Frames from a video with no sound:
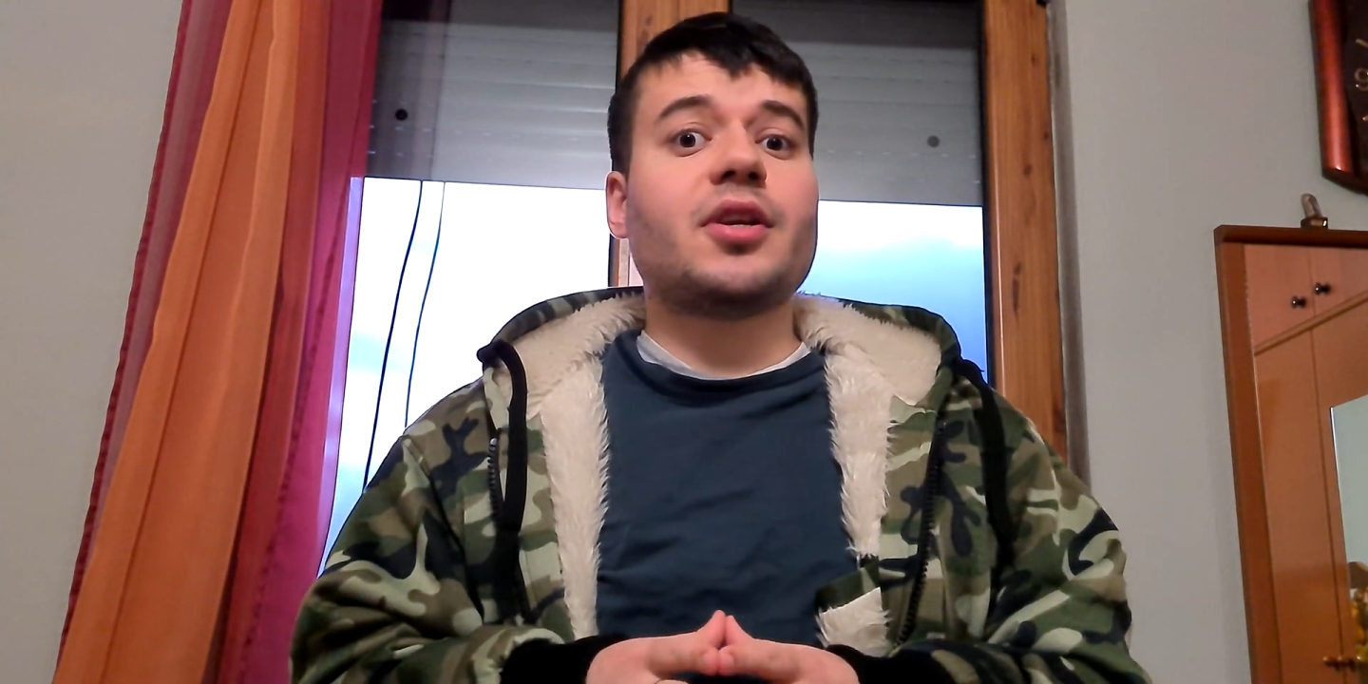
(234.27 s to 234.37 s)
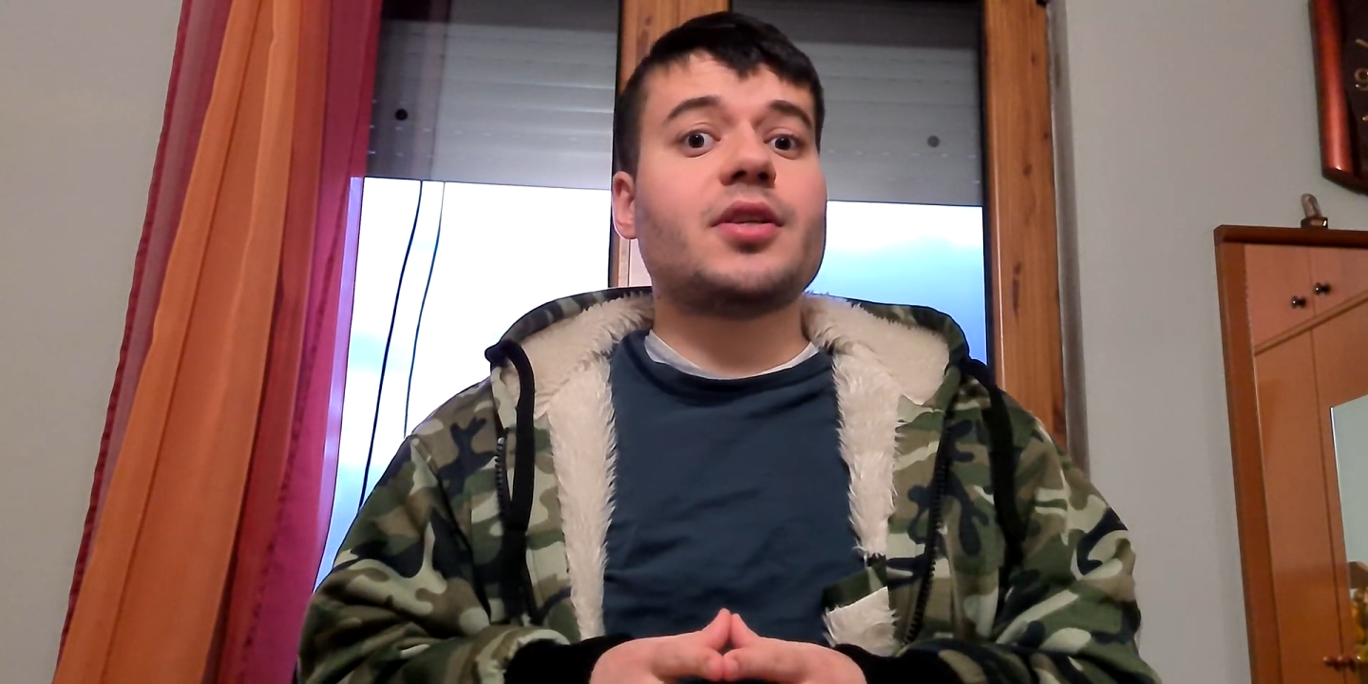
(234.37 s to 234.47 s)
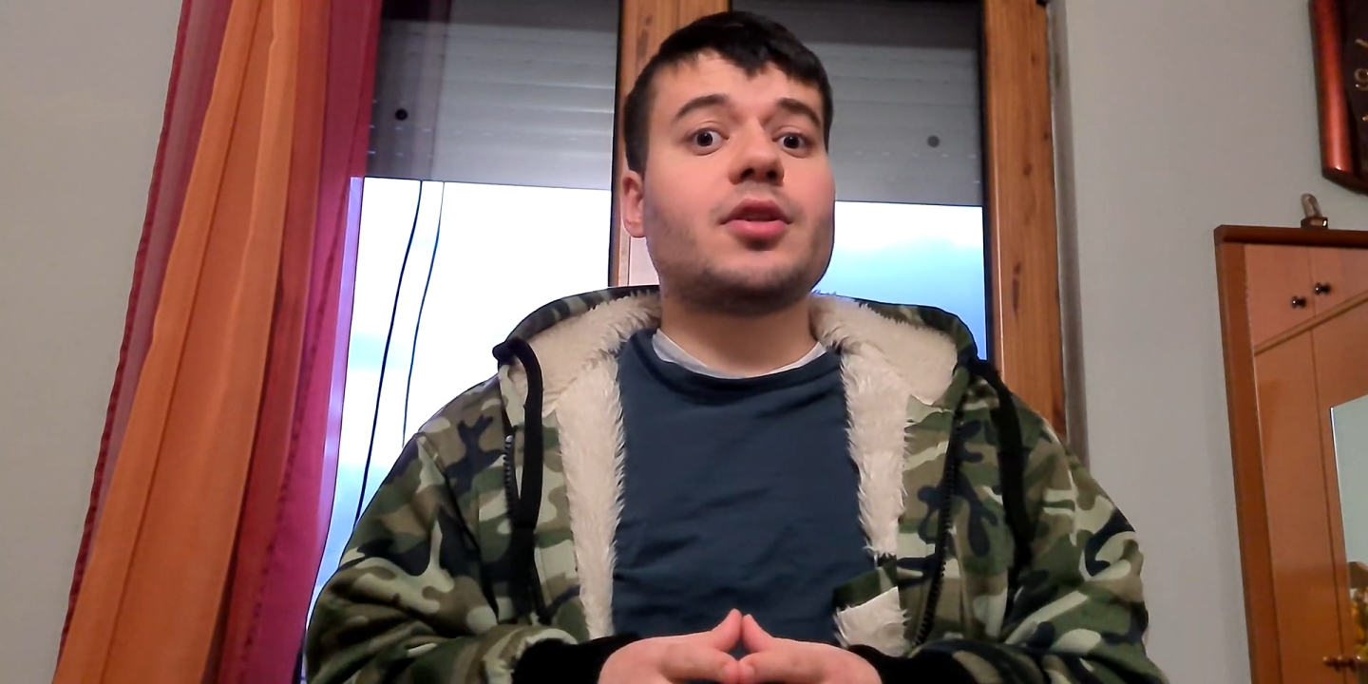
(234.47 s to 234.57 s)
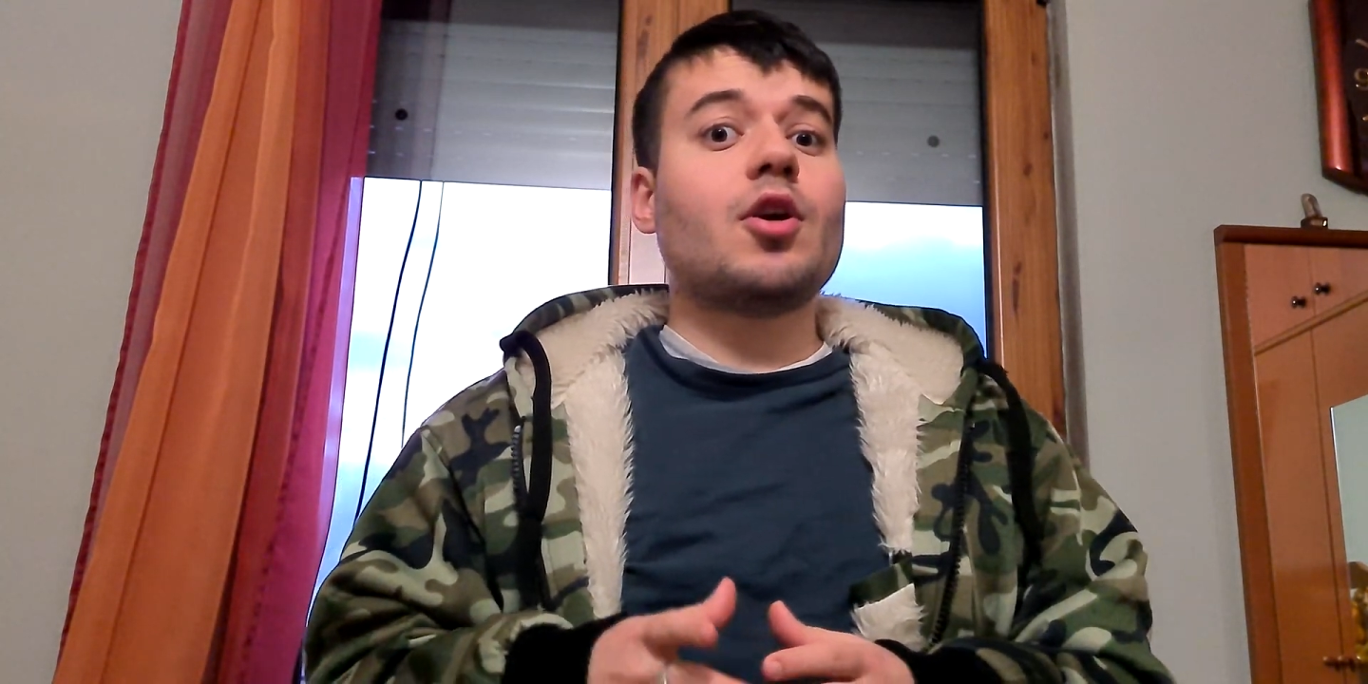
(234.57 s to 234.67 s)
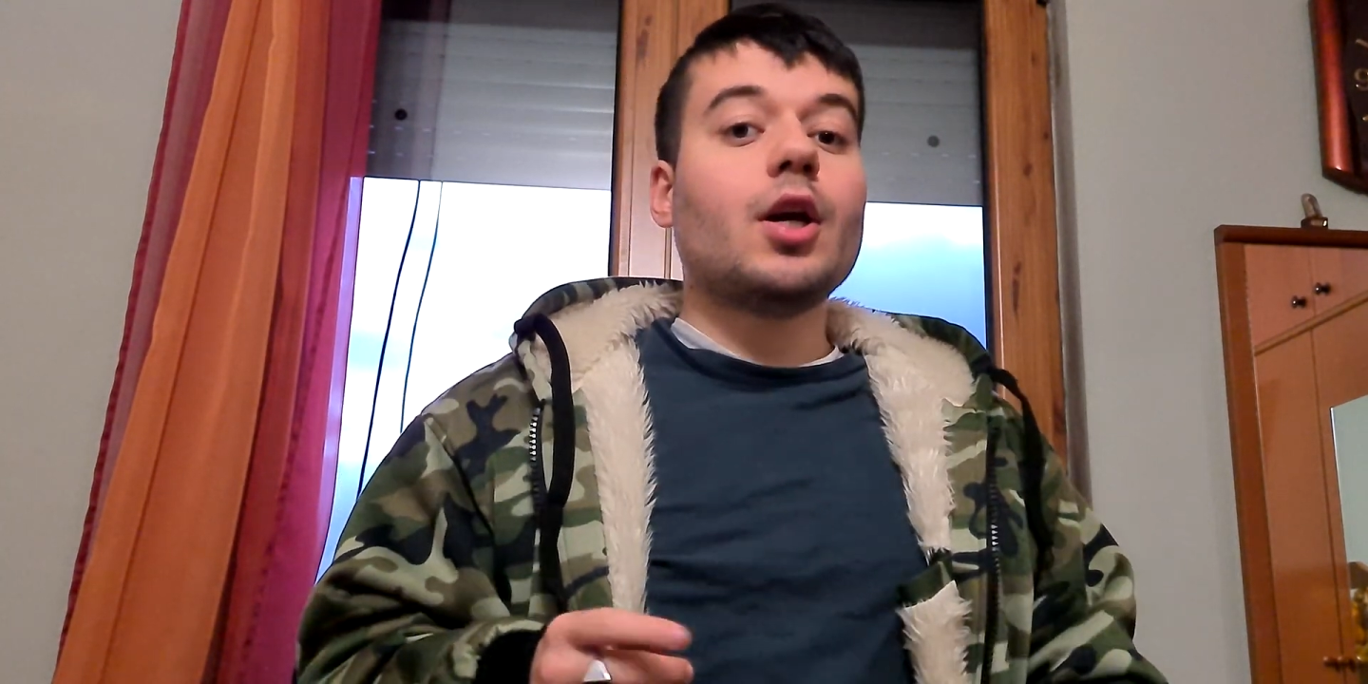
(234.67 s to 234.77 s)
is